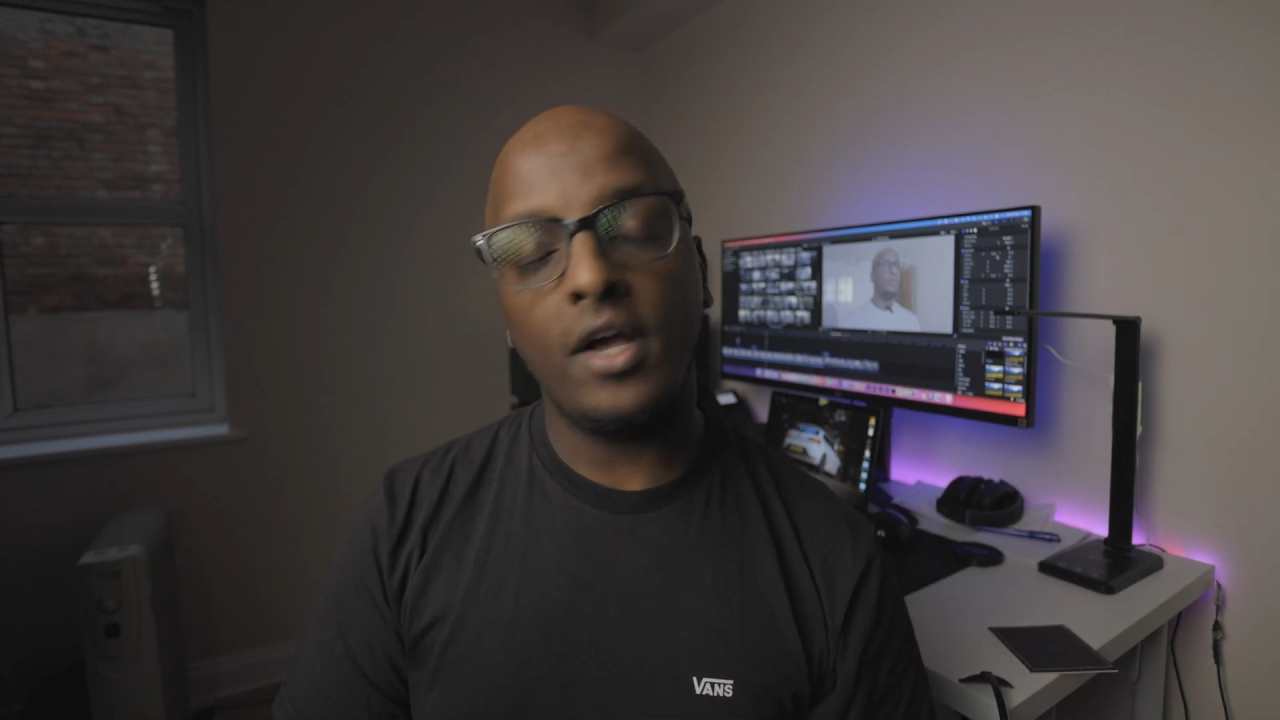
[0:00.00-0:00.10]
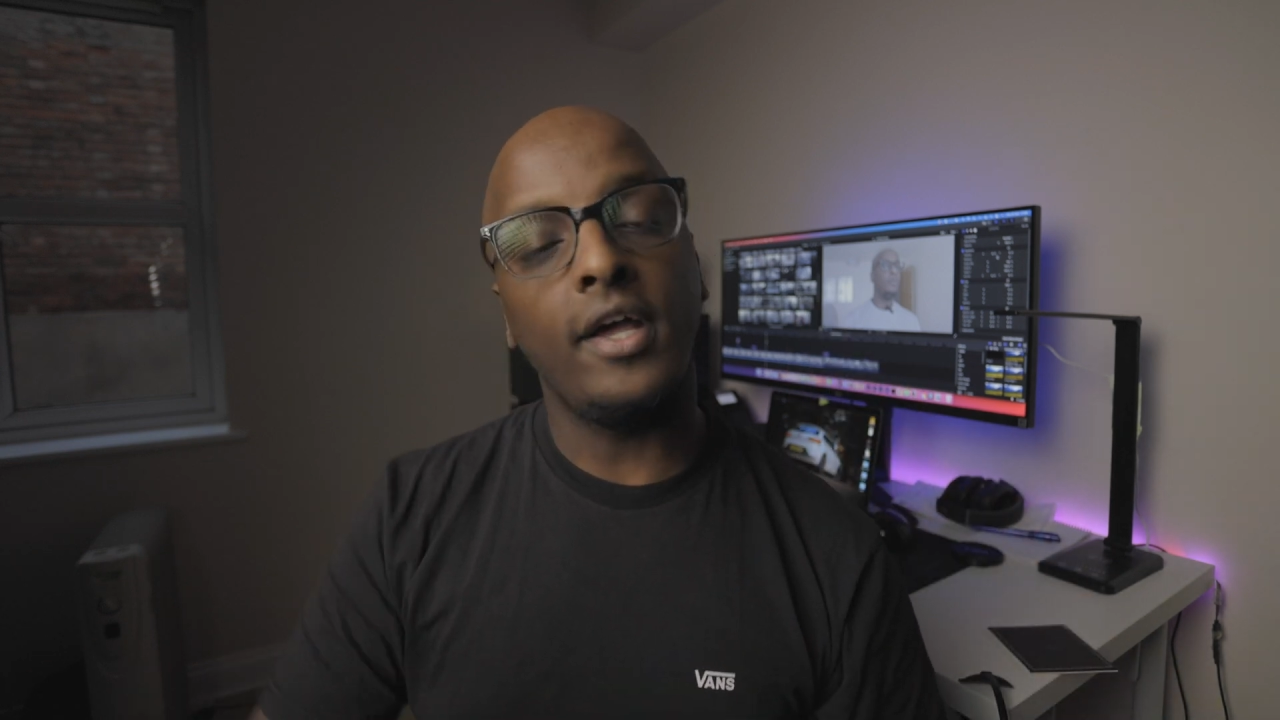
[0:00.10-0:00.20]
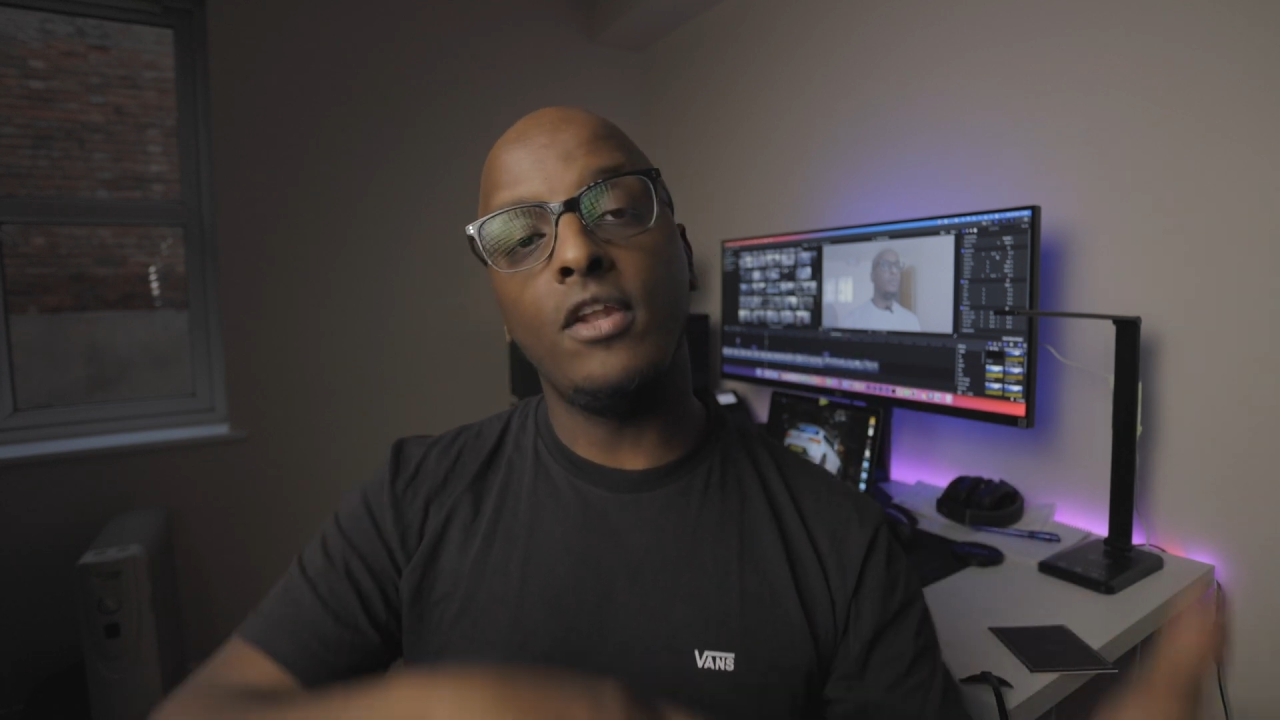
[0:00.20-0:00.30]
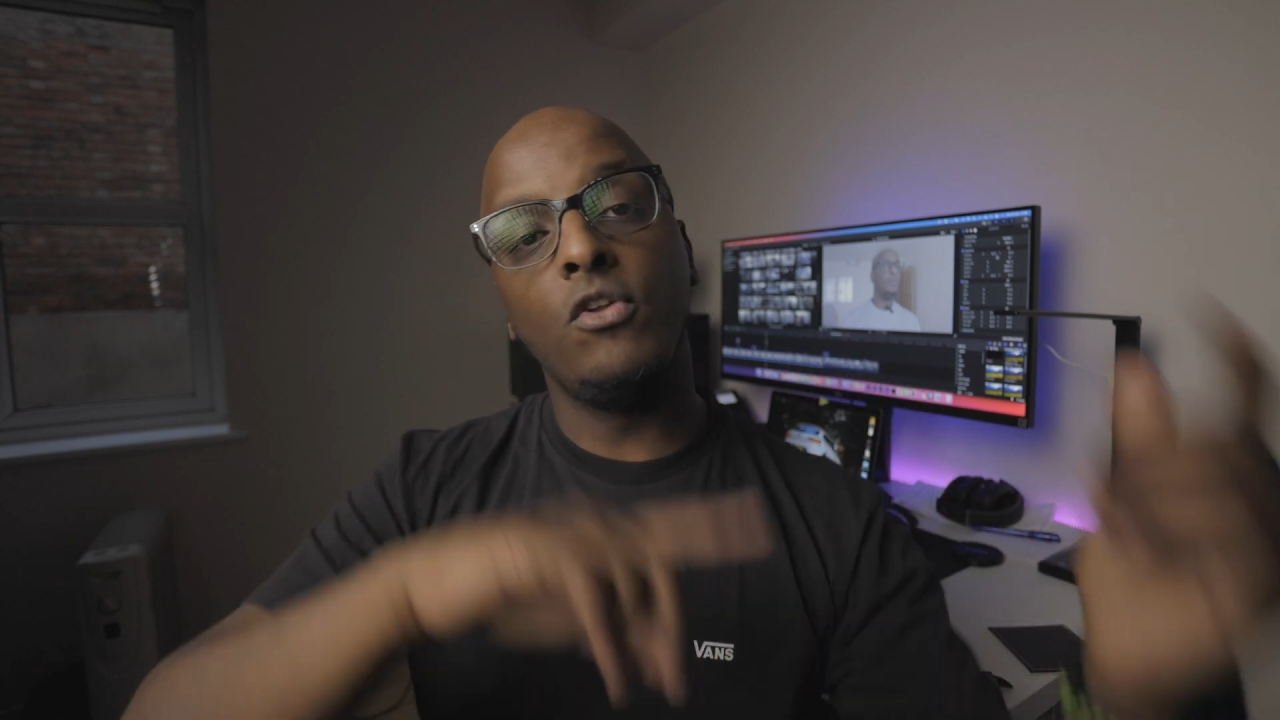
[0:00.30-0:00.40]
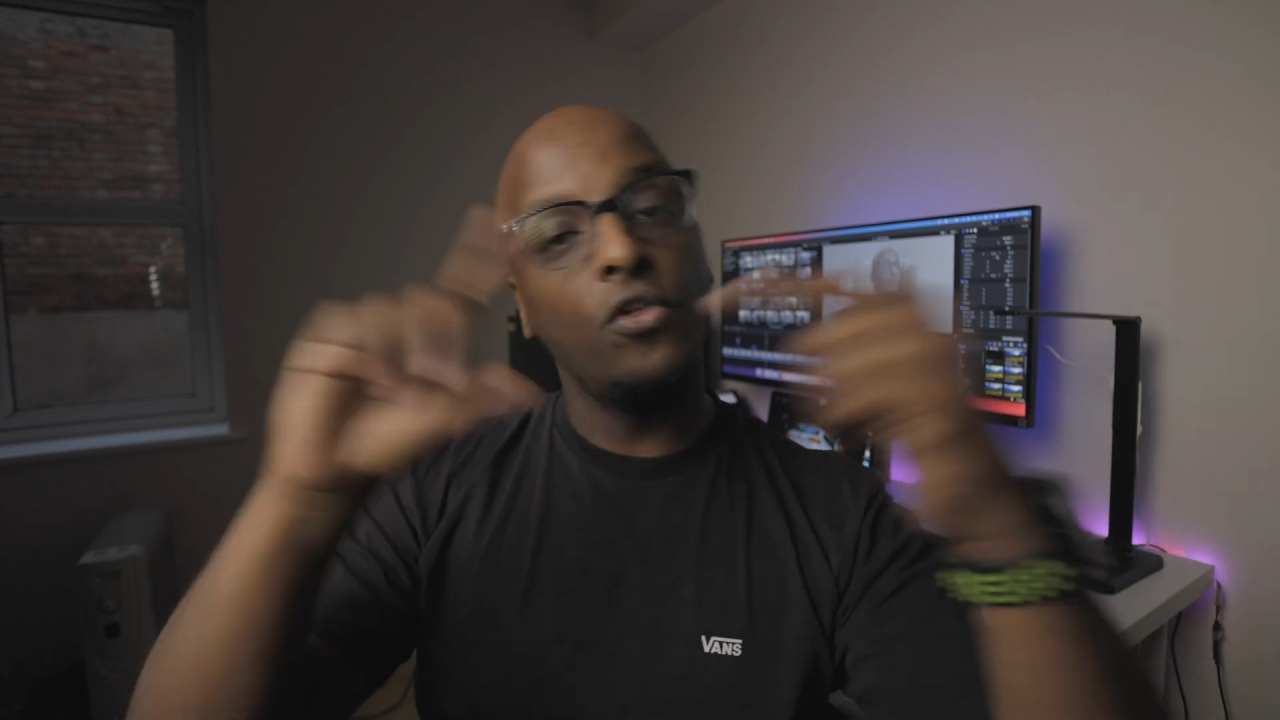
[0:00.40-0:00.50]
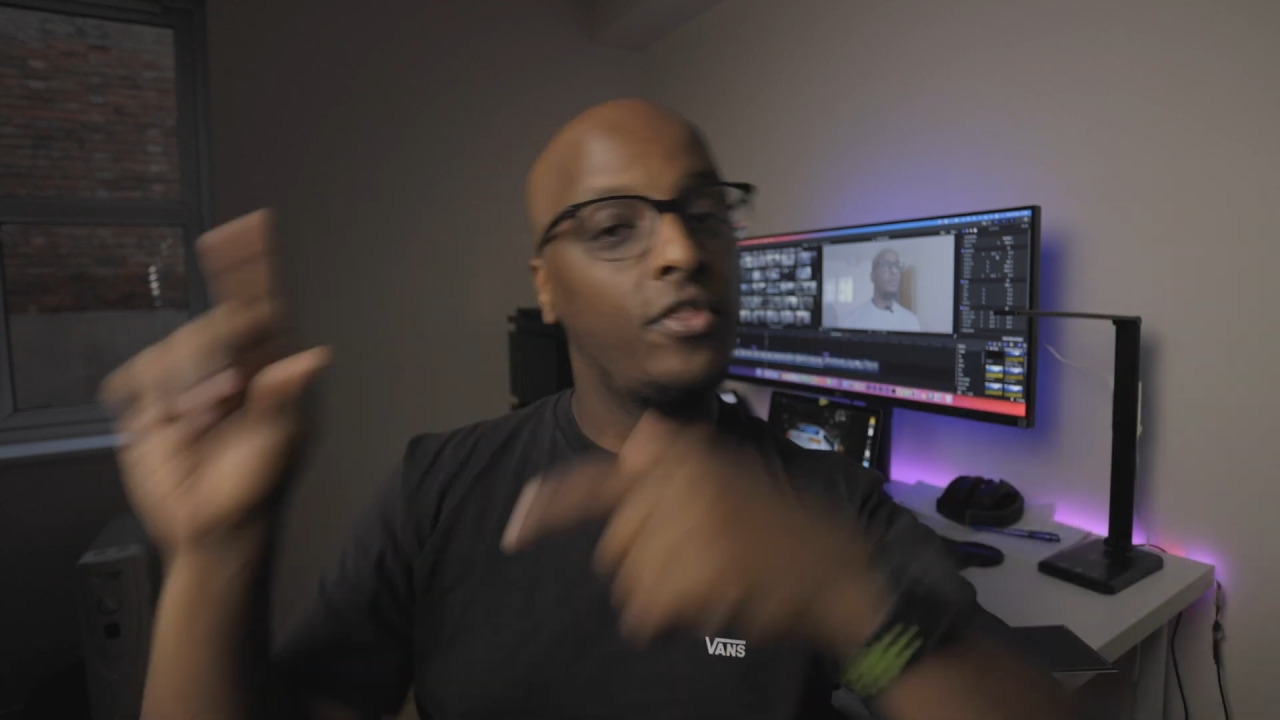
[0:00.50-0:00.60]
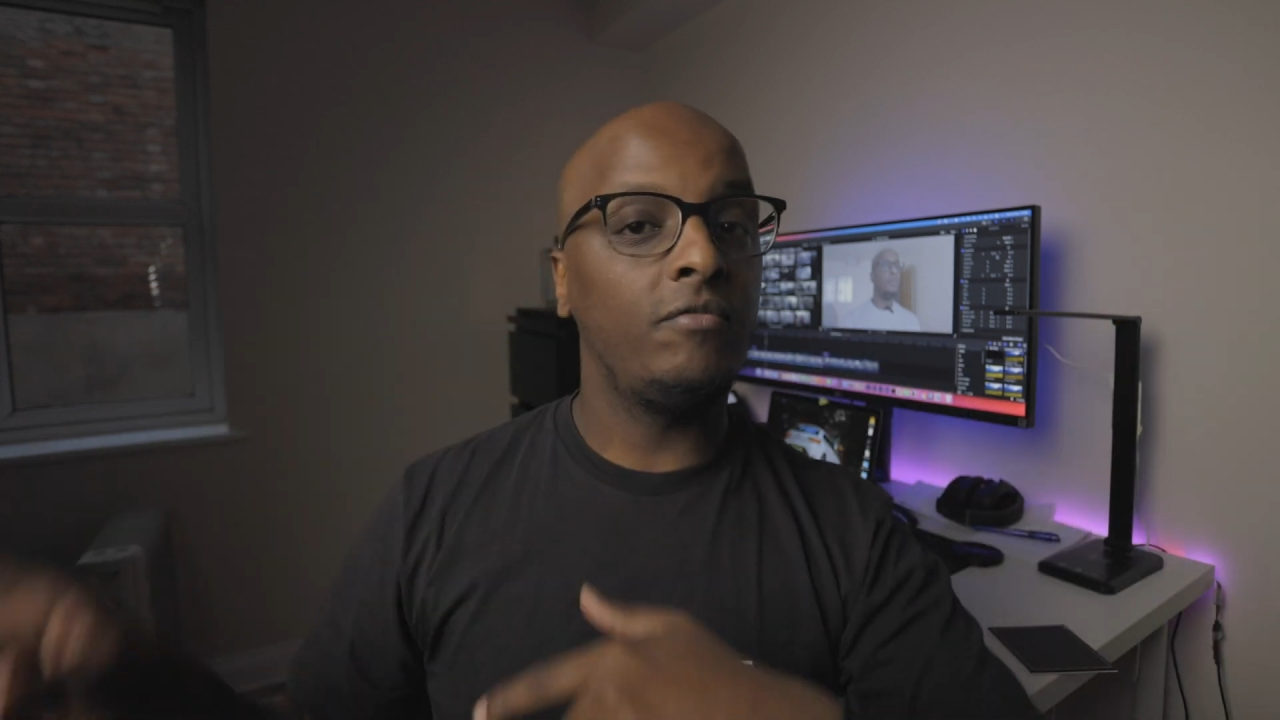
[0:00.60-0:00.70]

another